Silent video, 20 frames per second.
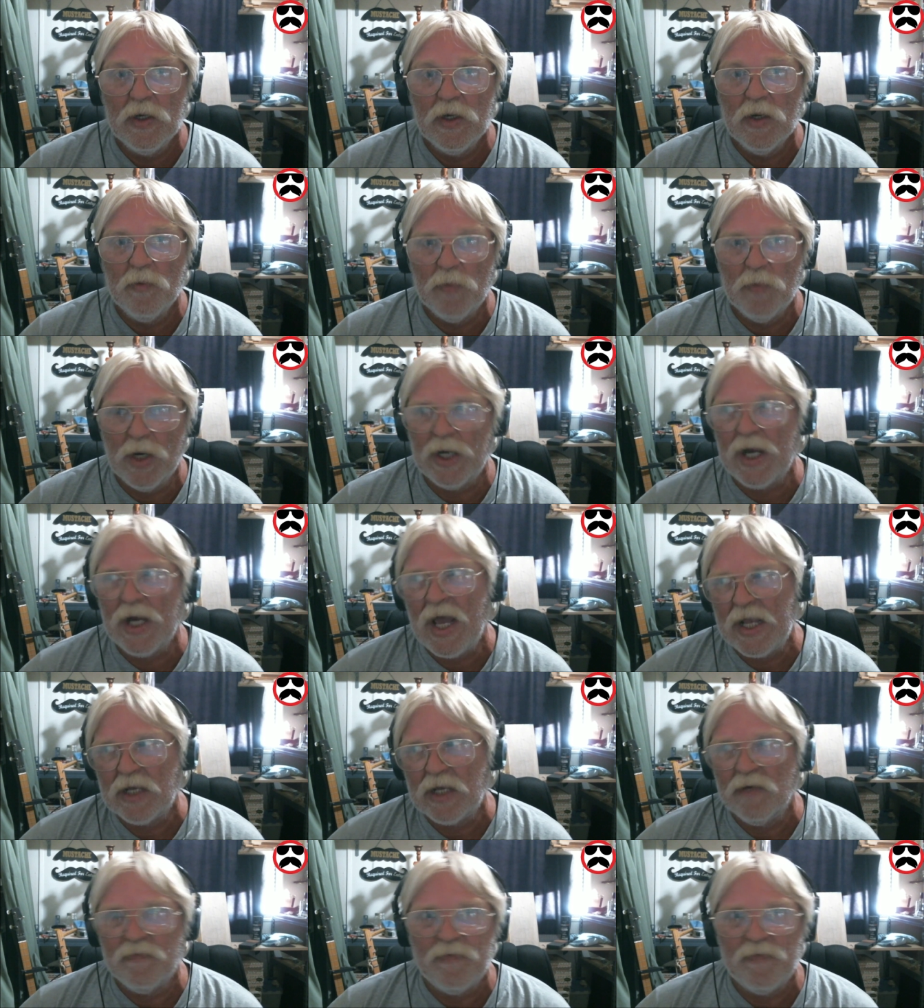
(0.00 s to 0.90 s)
but I
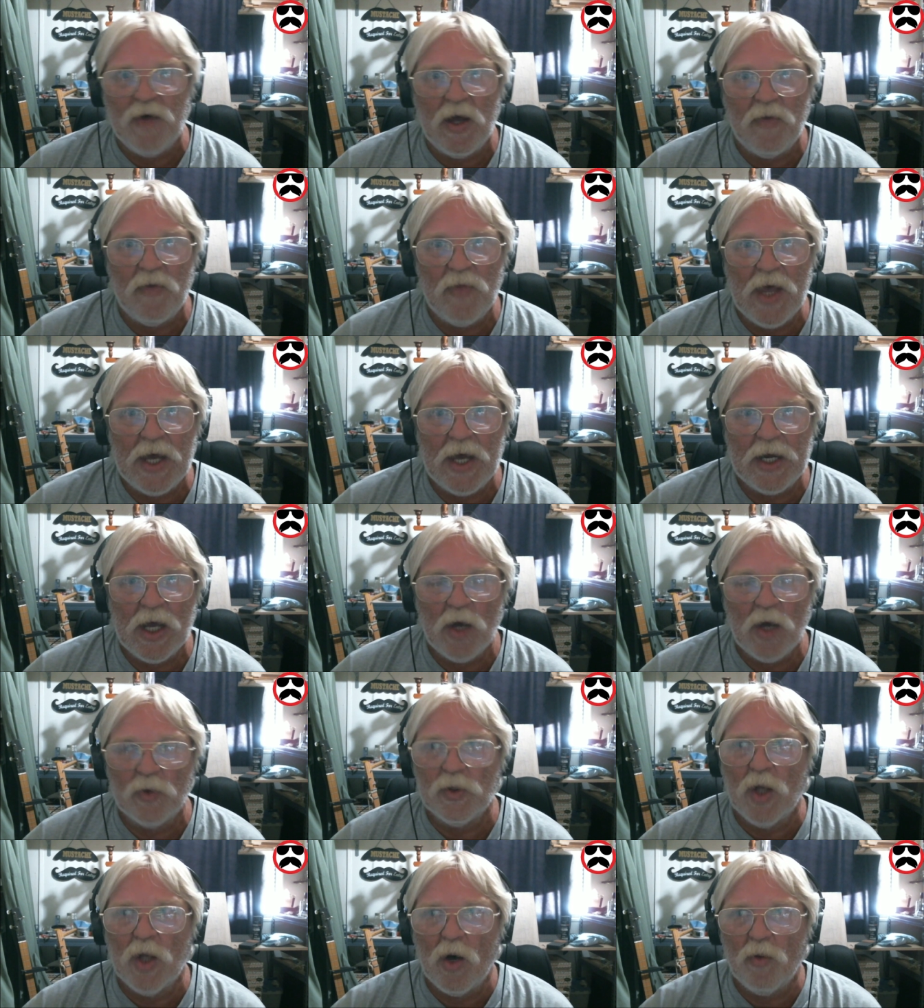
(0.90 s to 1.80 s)
can find that
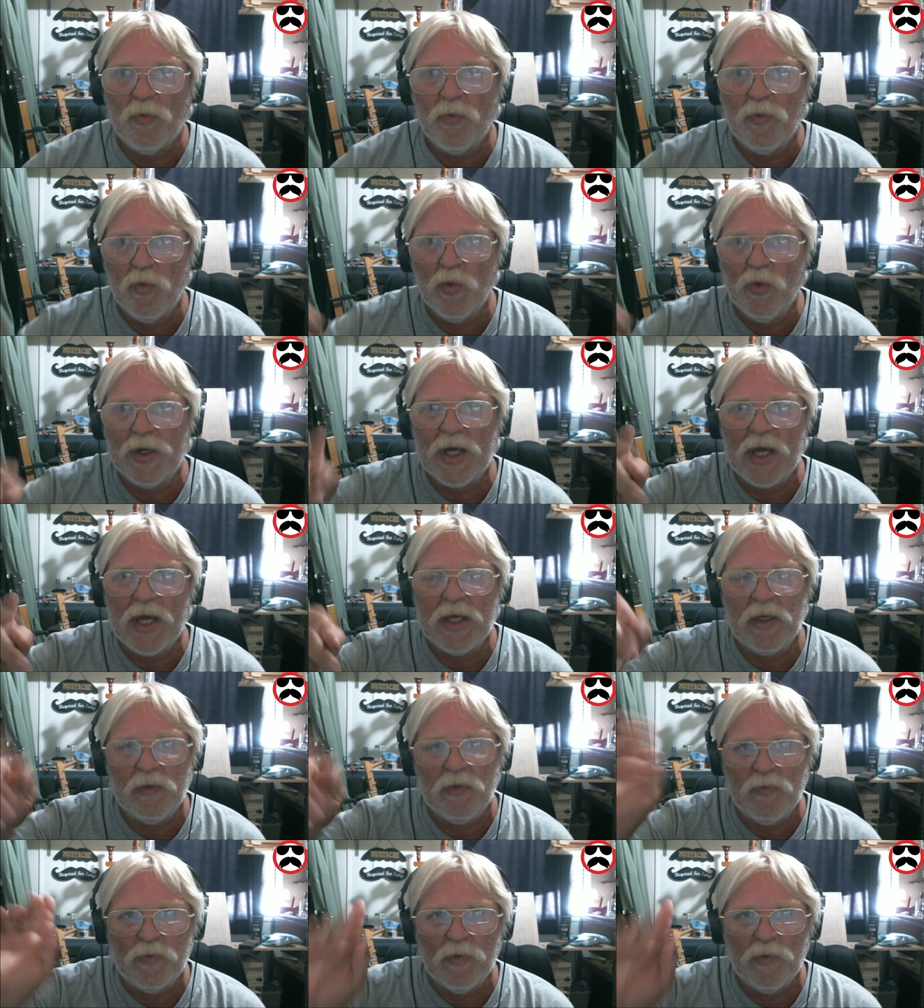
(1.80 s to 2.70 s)
out. And I'll, when
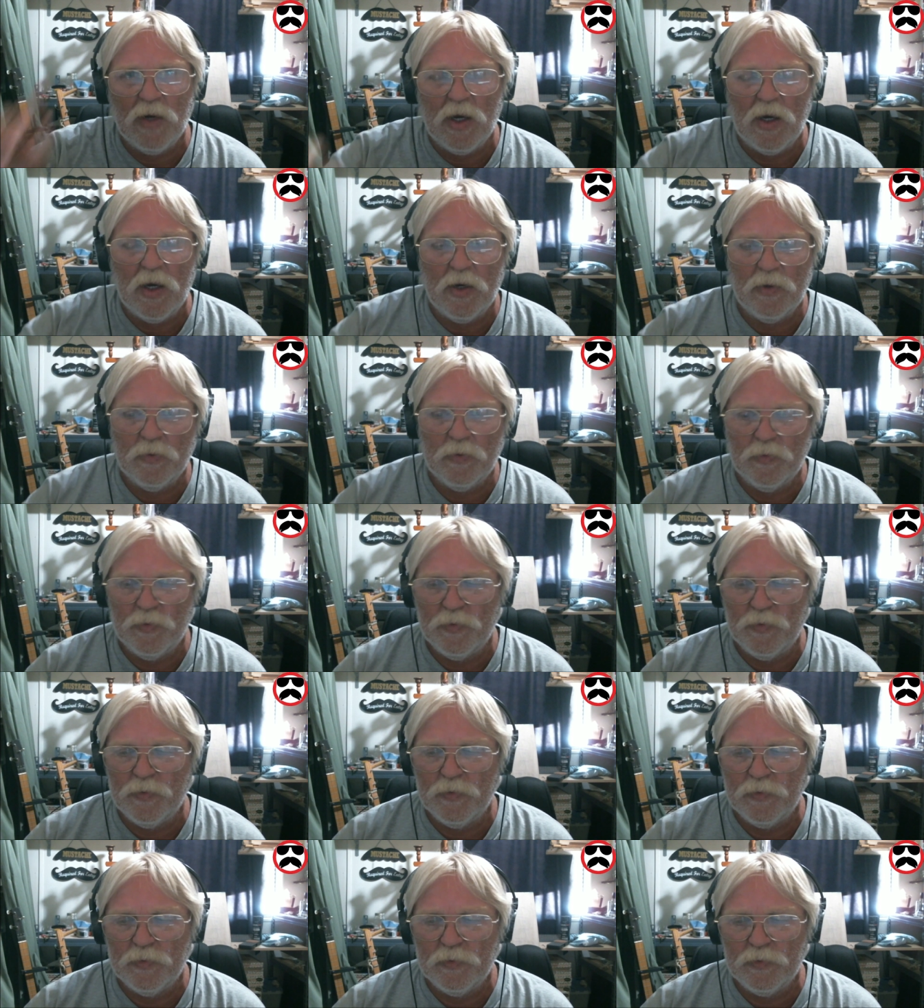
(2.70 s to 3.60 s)
I uh,
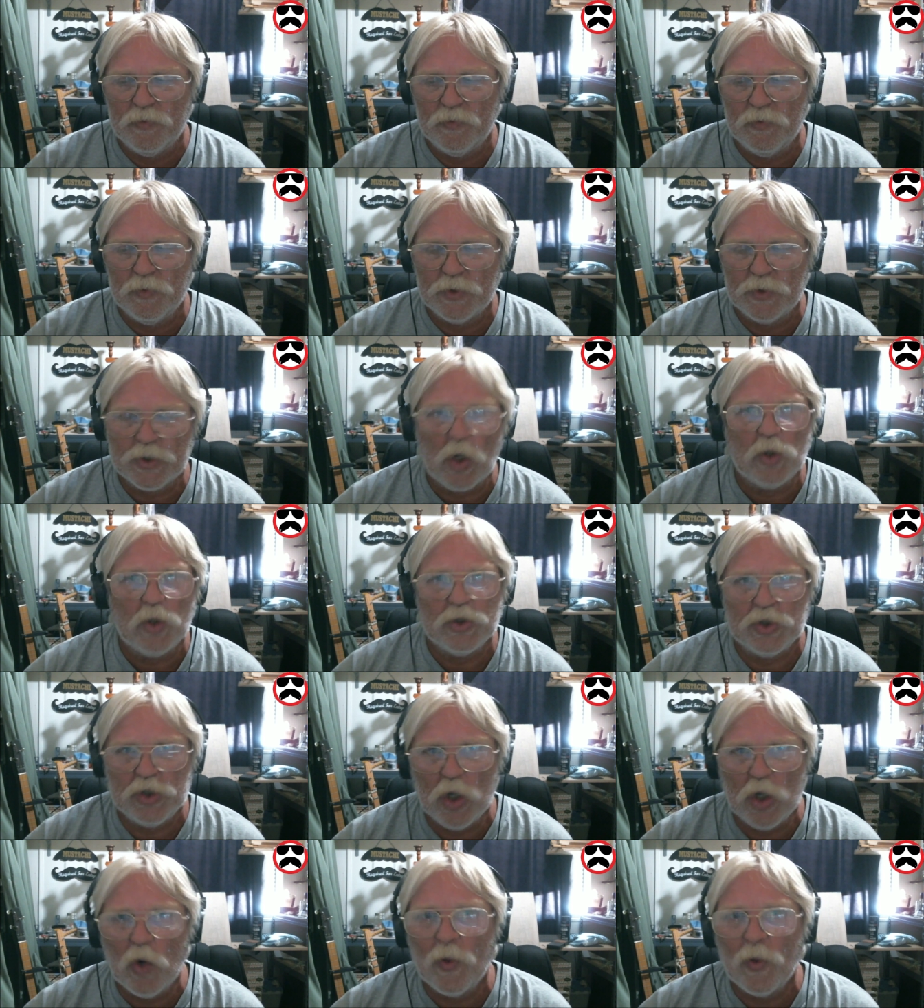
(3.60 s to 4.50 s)
start
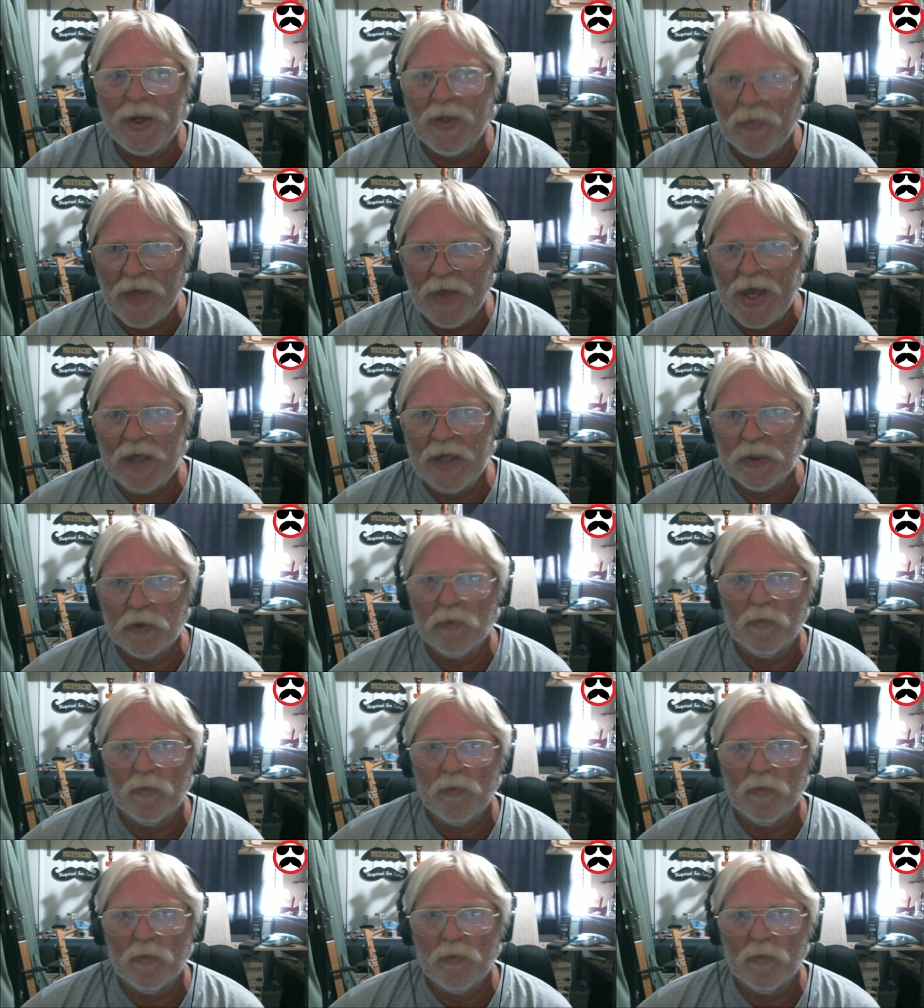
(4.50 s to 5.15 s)
showing that,